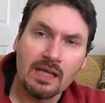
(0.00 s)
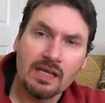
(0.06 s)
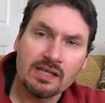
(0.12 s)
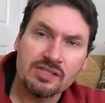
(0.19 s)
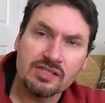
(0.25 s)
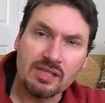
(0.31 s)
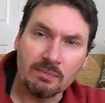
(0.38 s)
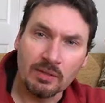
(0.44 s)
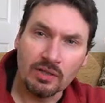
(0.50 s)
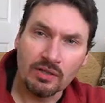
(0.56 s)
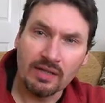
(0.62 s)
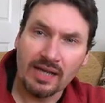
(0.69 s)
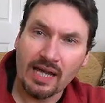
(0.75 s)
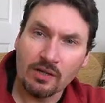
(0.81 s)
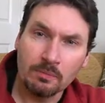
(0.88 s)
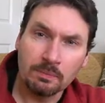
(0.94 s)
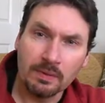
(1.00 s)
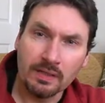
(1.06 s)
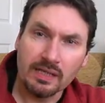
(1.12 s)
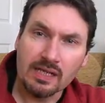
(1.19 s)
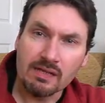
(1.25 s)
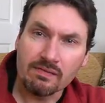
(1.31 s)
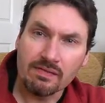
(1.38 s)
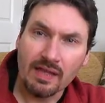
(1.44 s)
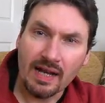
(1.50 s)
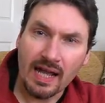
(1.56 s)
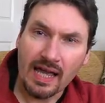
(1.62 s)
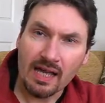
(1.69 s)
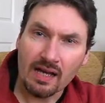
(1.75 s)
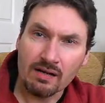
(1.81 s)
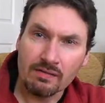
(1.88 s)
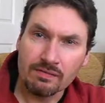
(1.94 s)
Similarly, I don't believe that I
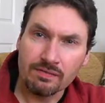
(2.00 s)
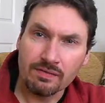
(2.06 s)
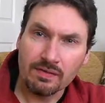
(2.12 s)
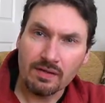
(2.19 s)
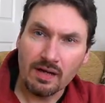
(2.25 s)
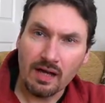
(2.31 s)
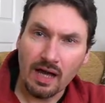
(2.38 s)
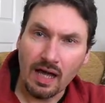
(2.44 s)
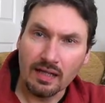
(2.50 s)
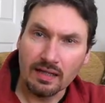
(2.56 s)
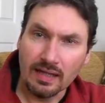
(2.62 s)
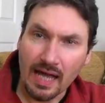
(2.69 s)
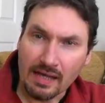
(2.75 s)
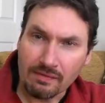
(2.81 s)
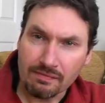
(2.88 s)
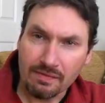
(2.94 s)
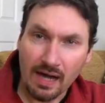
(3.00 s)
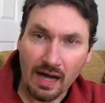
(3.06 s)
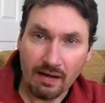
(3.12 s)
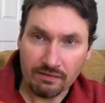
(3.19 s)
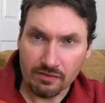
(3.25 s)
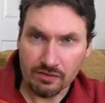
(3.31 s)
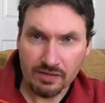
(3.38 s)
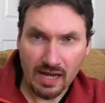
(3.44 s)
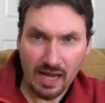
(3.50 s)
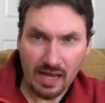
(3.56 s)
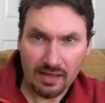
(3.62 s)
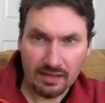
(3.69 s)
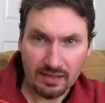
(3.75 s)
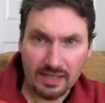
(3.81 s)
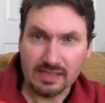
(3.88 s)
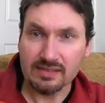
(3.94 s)
have a life after death.
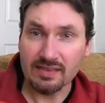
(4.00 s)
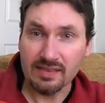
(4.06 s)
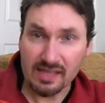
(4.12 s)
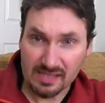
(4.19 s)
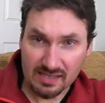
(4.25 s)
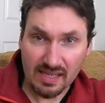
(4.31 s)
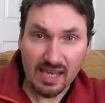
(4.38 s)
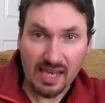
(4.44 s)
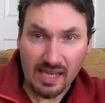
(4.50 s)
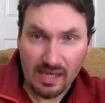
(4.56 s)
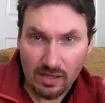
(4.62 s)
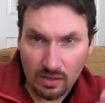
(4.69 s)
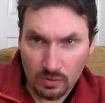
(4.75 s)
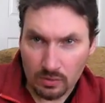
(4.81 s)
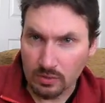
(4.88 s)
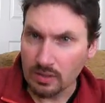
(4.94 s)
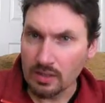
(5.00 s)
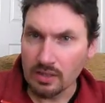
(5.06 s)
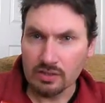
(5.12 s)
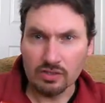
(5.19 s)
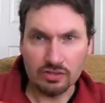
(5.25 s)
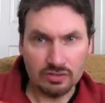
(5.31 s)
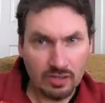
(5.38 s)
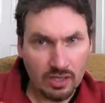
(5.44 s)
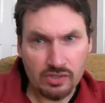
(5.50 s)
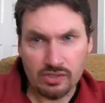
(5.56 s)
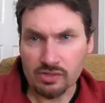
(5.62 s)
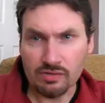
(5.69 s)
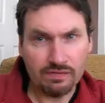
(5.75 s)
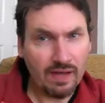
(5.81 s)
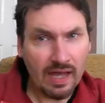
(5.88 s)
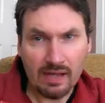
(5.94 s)
At least this ego does not
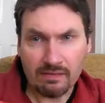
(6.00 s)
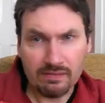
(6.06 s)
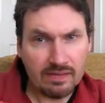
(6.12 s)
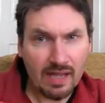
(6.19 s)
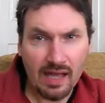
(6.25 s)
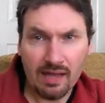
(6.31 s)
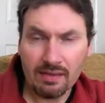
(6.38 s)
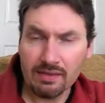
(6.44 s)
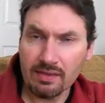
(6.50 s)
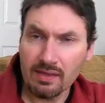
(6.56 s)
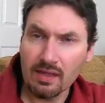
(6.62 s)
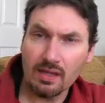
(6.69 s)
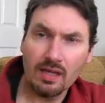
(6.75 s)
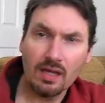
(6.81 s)
survive death.